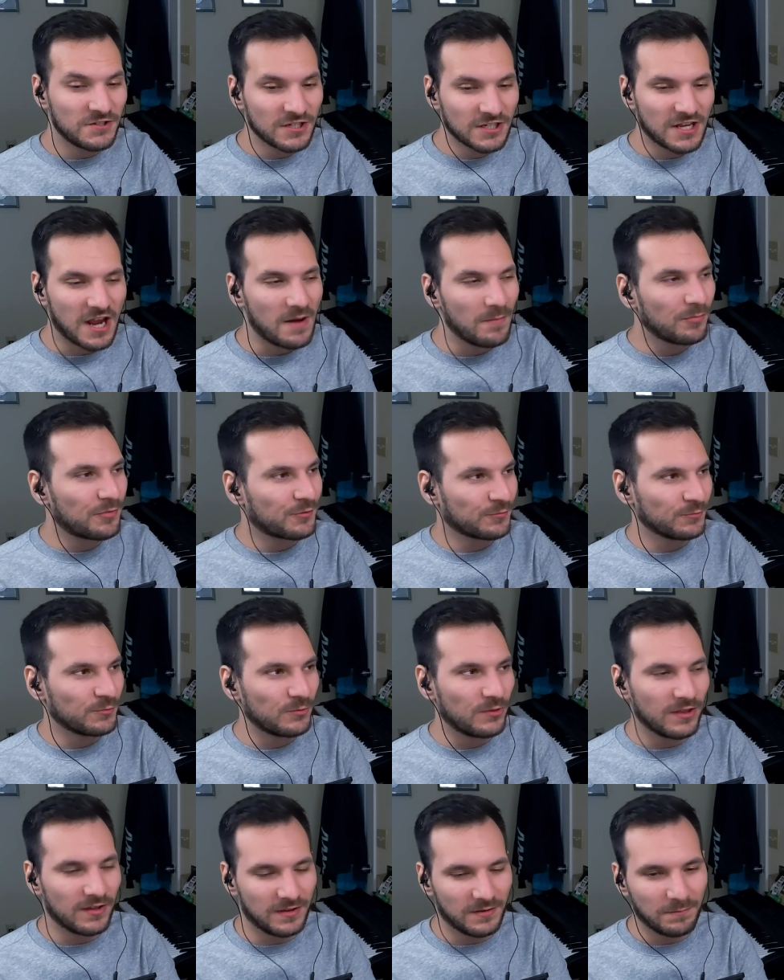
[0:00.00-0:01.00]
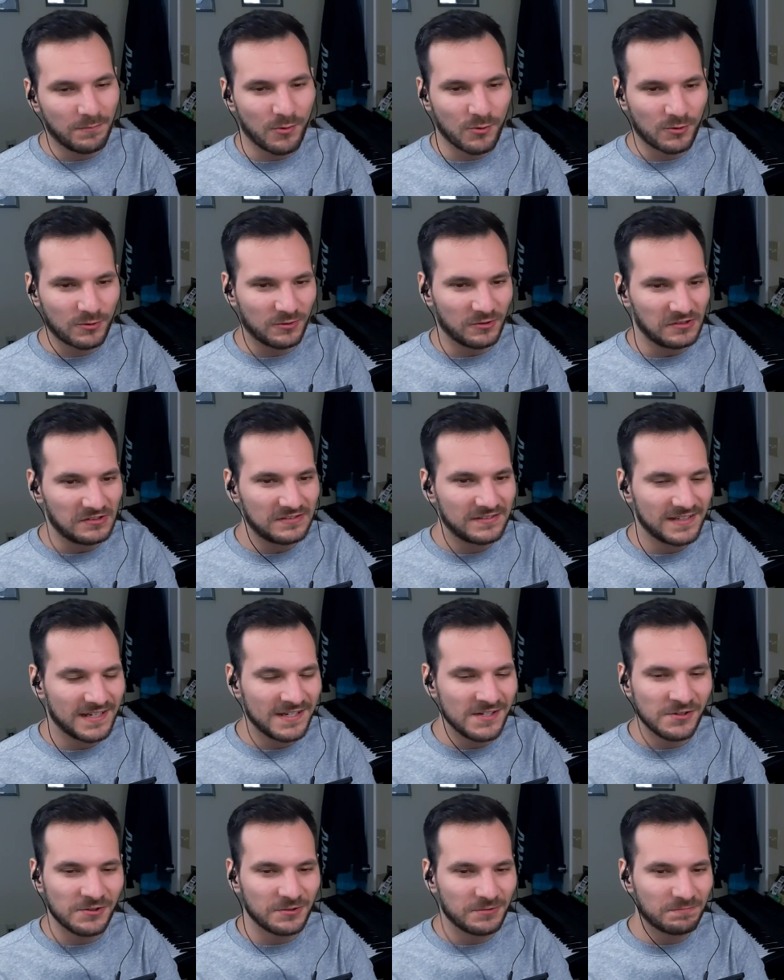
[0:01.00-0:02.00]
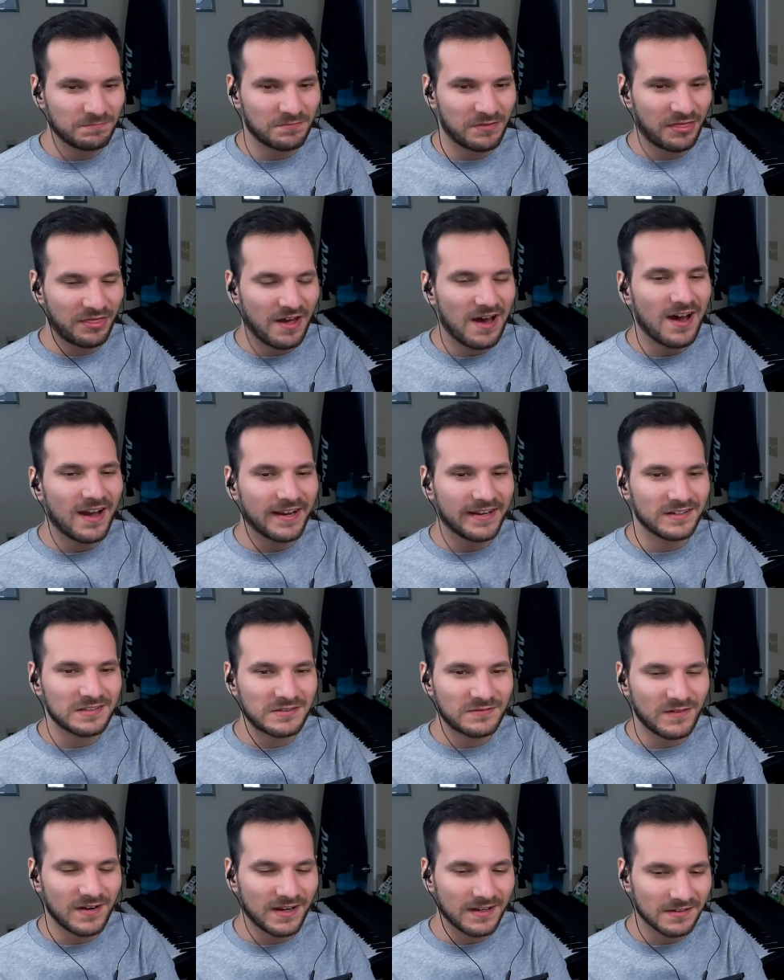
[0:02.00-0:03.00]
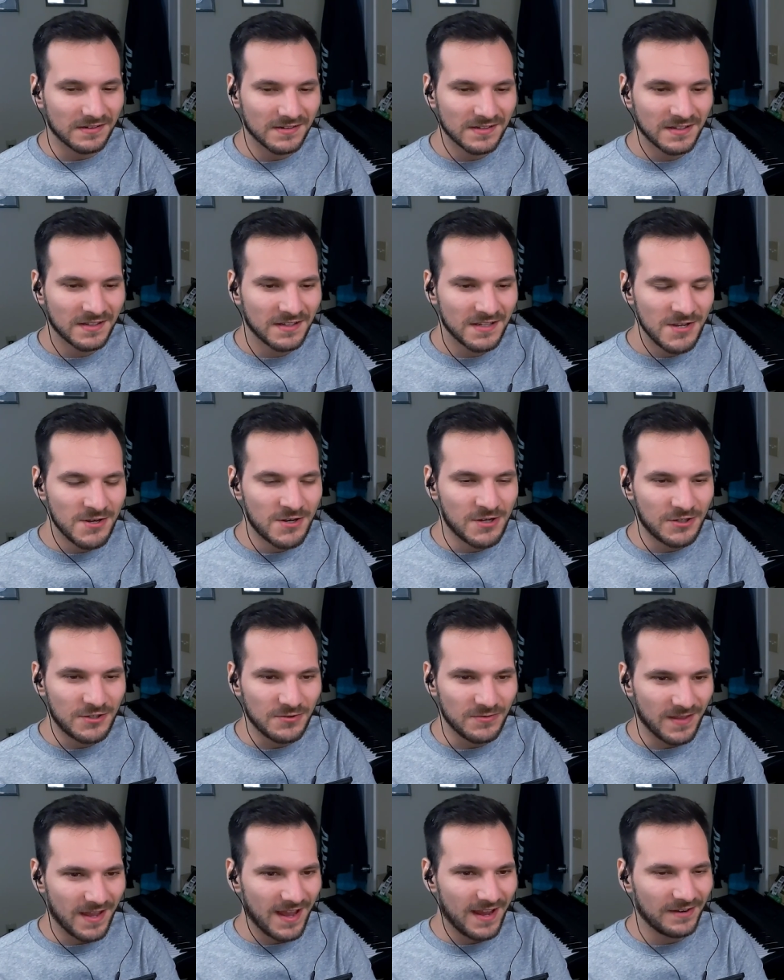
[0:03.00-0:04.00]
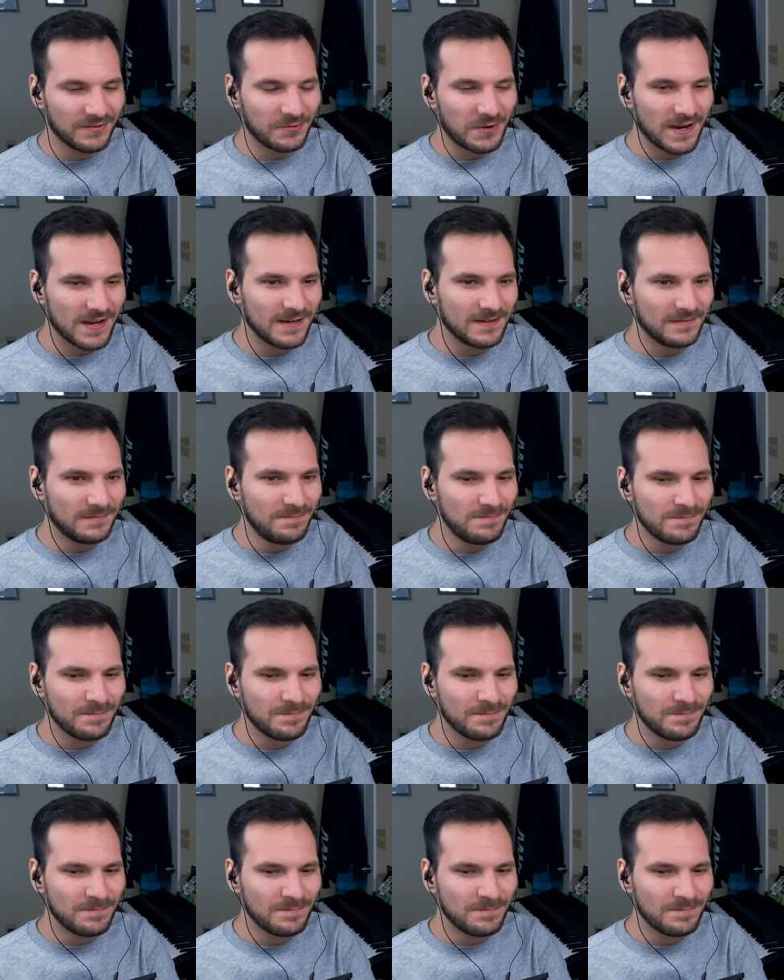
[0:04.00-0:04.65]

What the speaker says: Just come through the portal in your thigh. It's fine. You could do that, right?